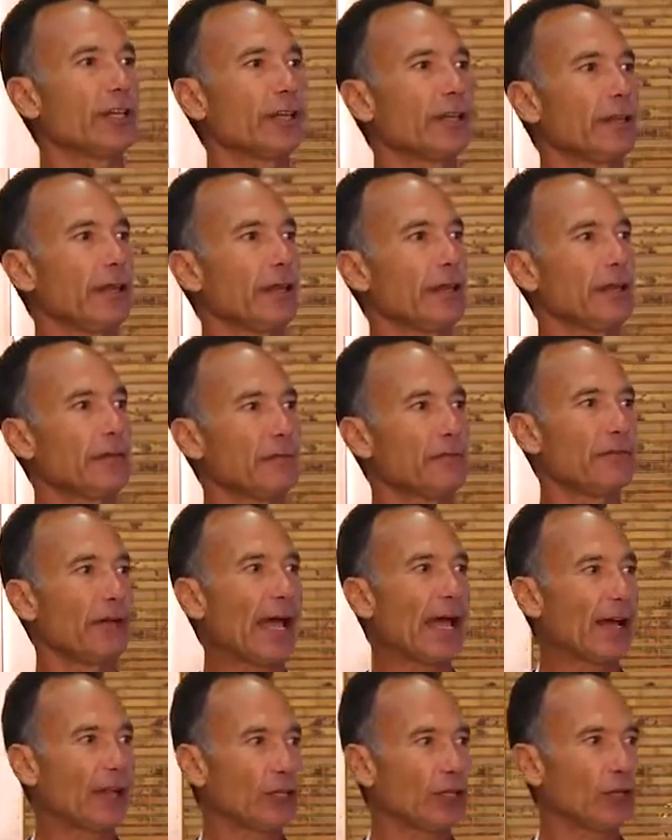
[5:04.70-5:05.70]
in
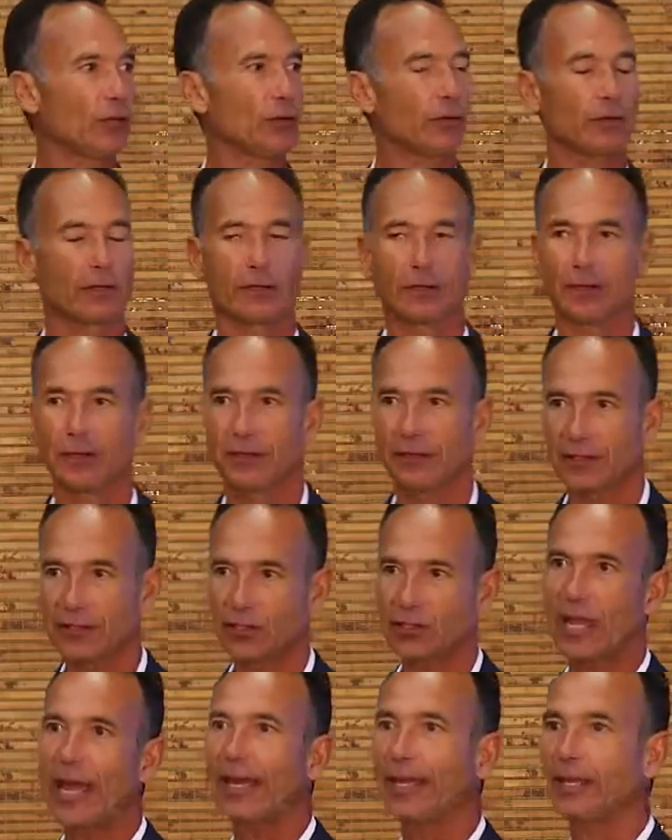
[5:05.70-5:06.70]
value. The
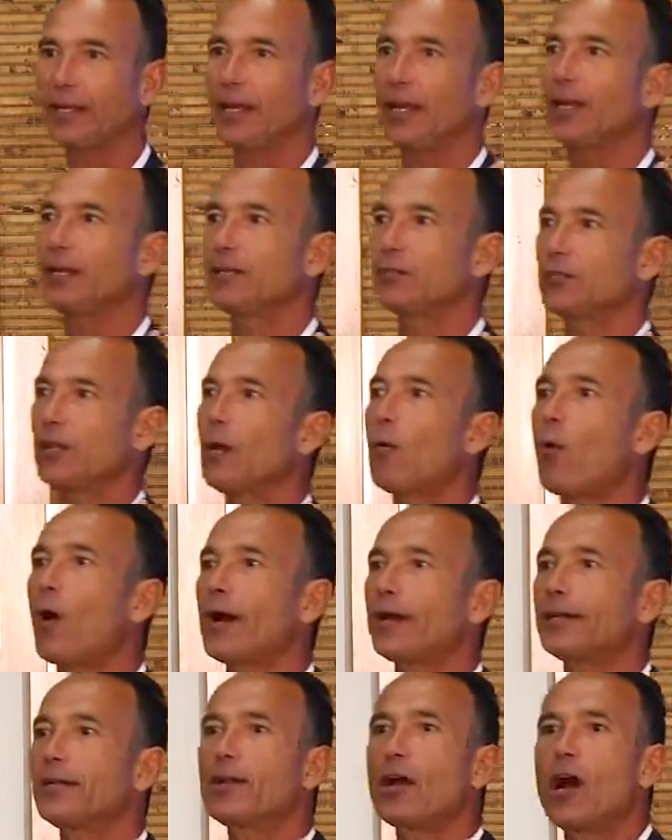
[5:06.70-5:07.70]
second is they
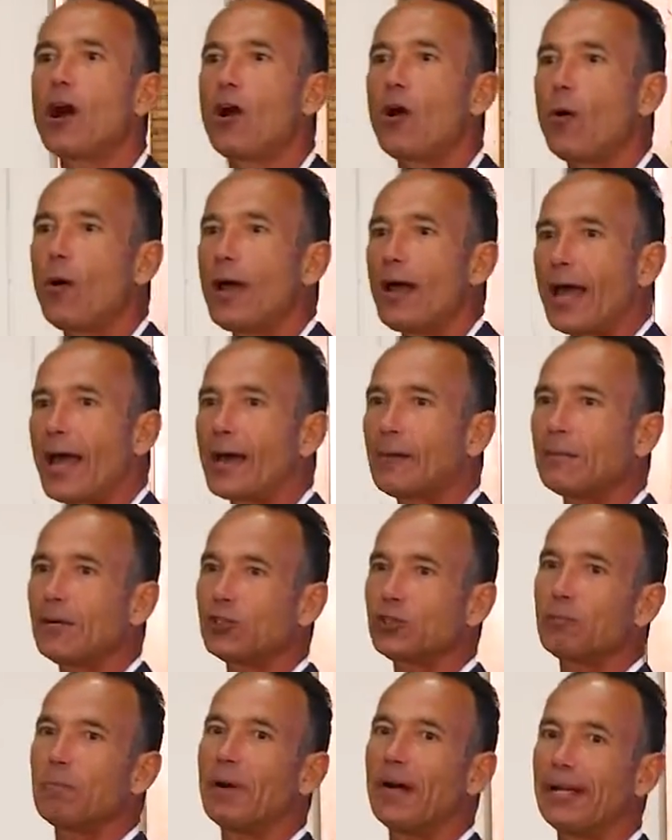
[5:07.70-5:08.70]
want to know how
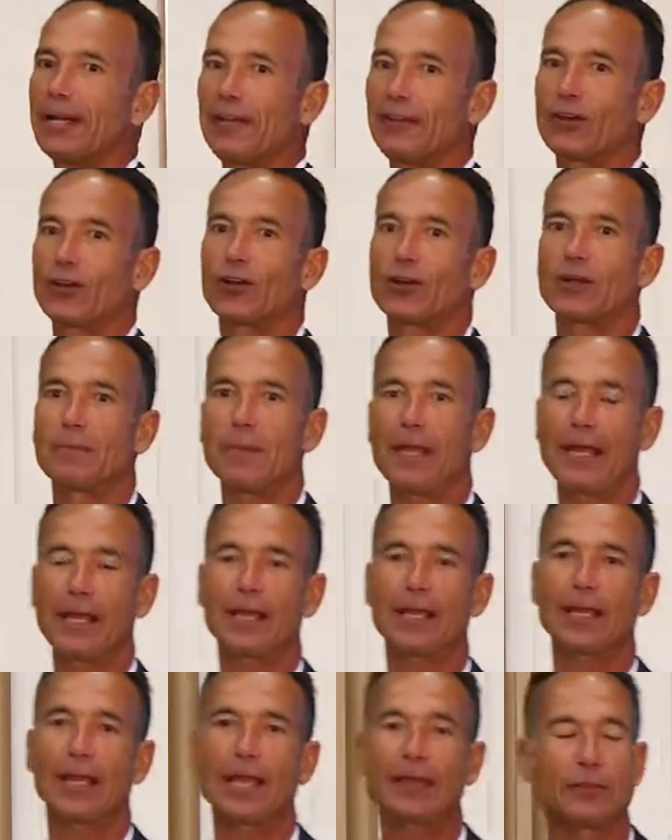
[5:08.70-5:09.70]
much money they're going to
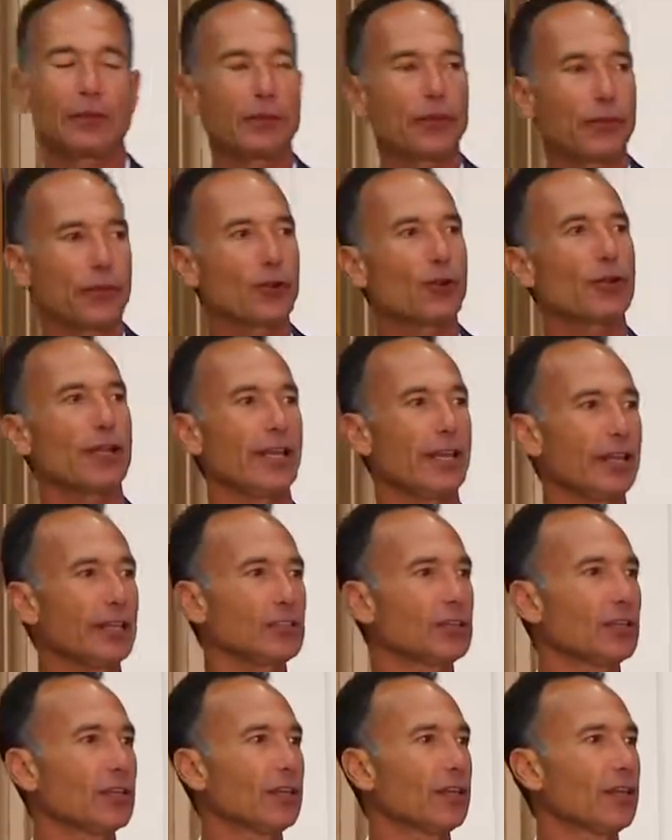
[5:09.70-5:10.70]
make. And the third
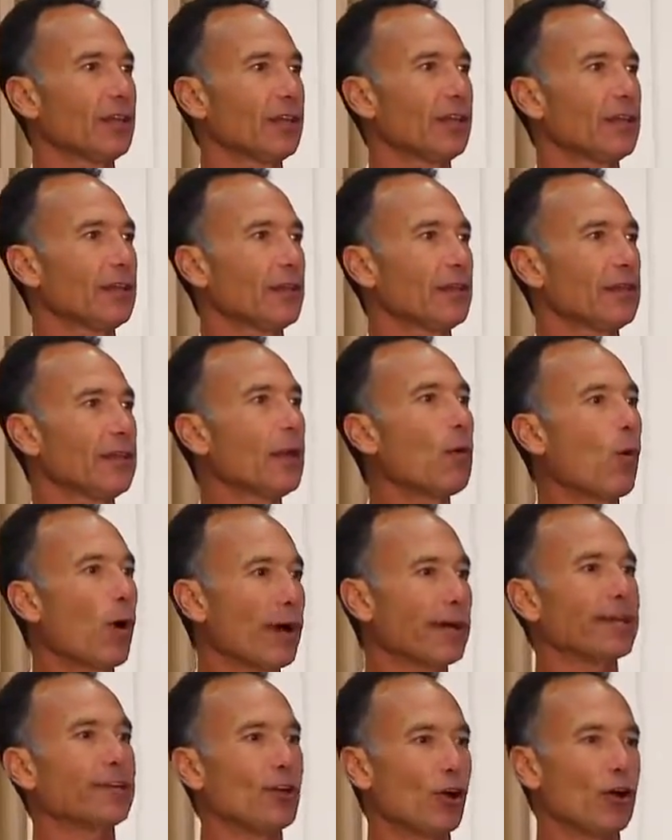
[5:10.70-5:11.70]
is They
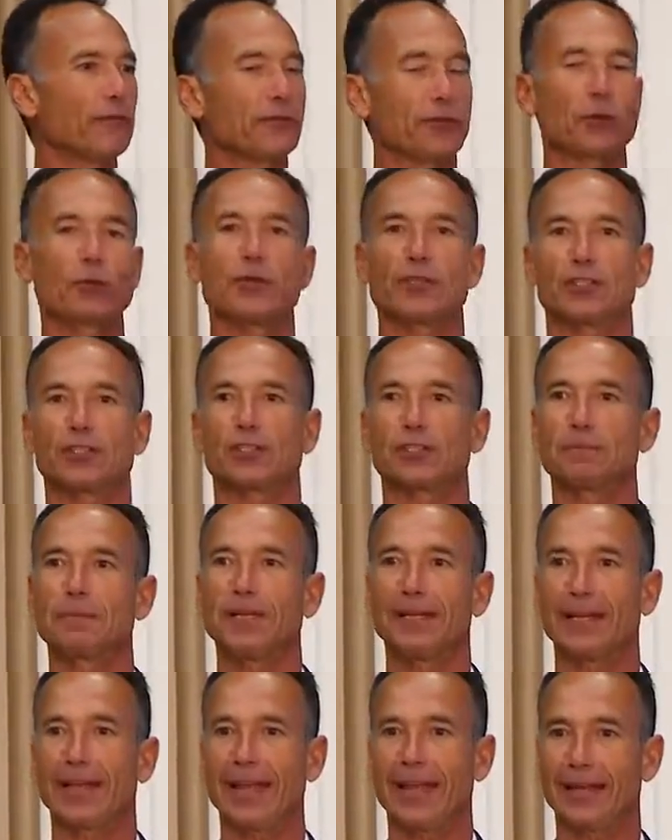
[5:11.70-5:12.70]
want to know if the risk is
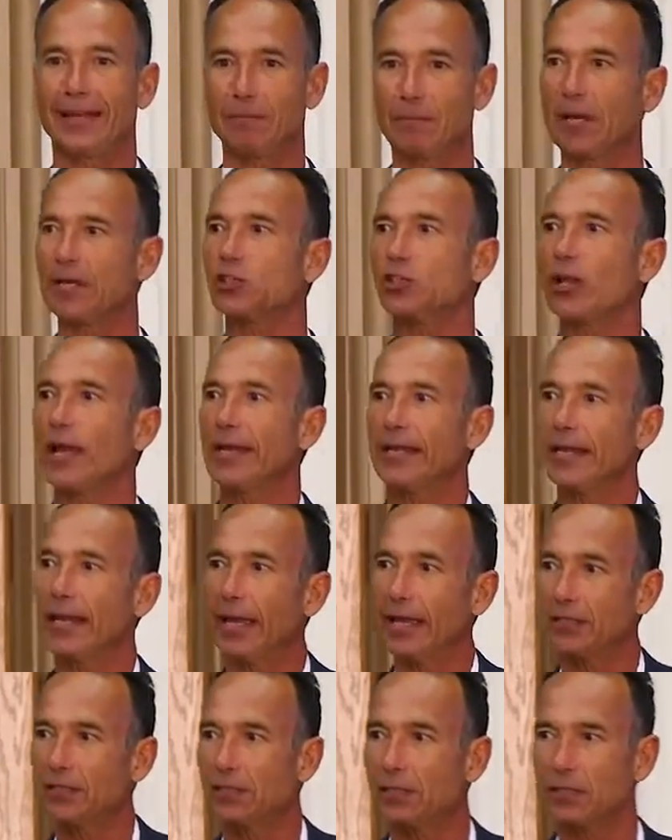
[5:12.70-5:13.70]
mitigated. Much like
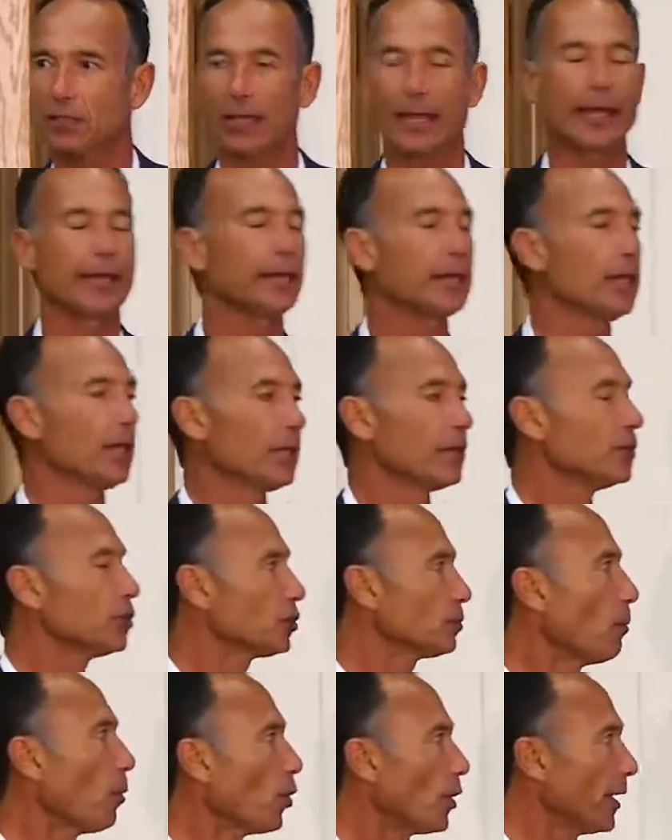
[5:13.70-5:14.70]
Ken said
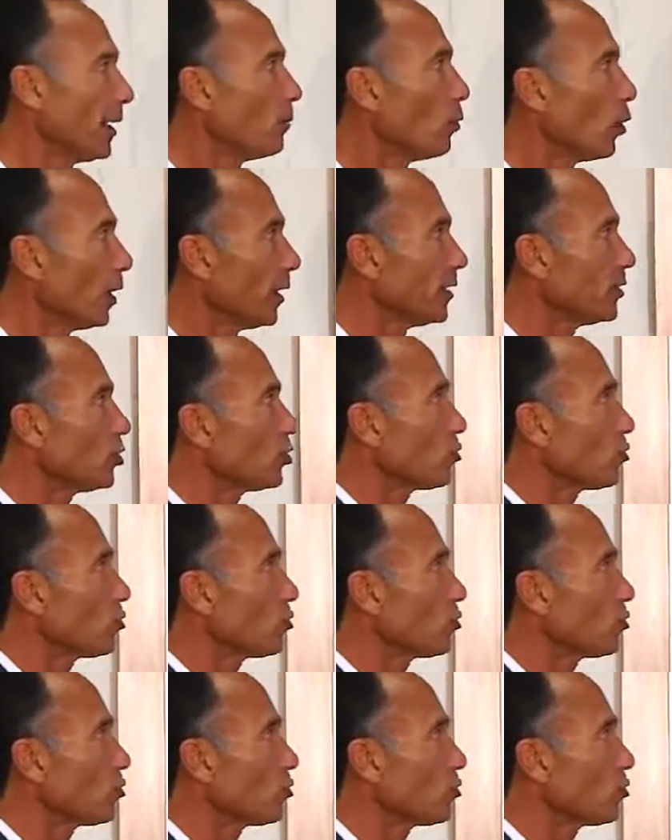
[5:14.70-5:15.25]
this morning, well, it's